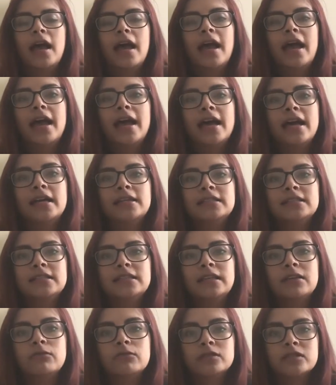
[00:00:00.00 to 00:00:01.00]
and
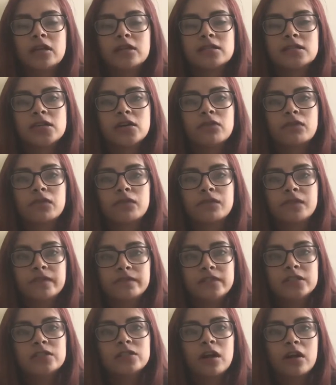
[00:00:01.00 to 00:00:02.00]
it was on sale for
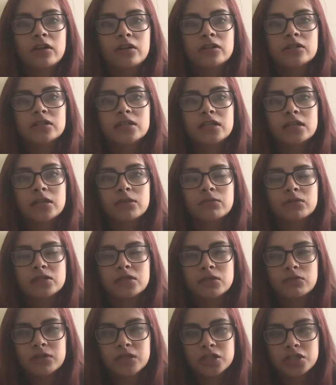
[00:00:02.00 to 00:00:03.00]
$15, and it
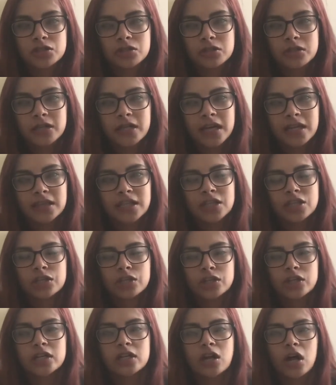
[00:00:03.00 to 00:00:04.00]
was originally, I think,
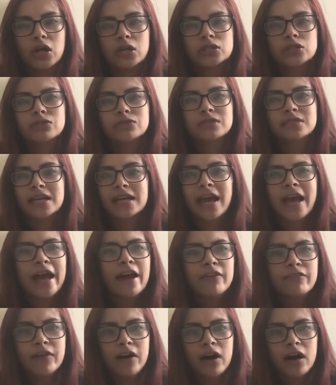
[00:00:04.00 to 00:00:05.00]
$30, so it was like
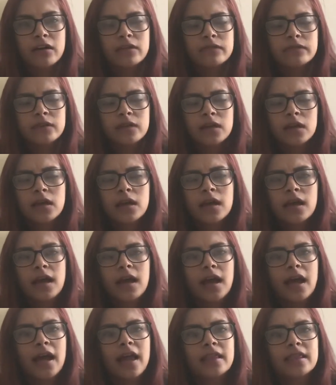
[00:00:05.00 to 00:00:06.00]
half off.
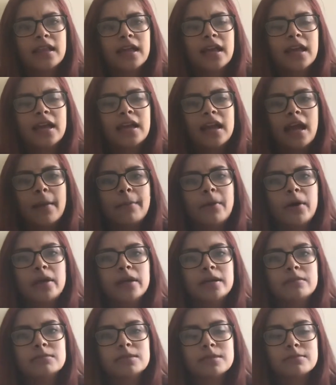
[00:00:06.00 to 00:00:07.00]
And then I
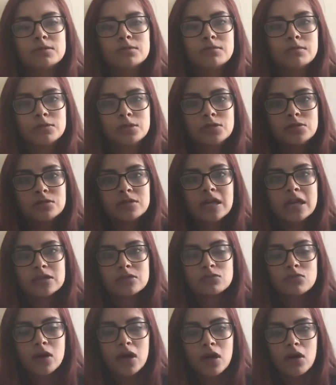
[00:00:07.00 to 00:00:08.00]
bought him some swim shoes
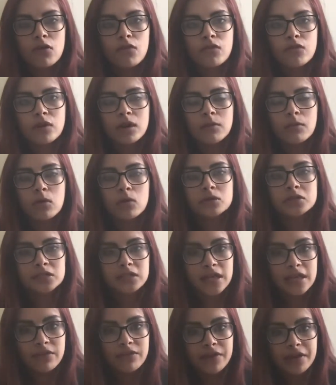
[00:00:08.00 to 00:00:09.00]
as well from Old
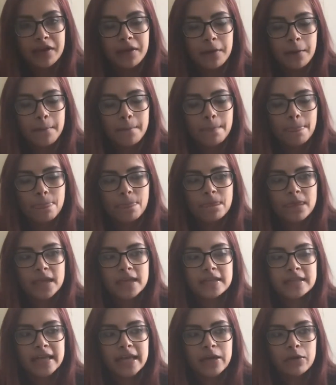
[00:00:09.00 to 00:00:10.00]
Navy.
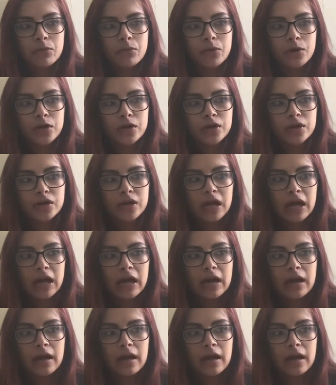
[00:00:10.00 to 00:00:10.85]
They were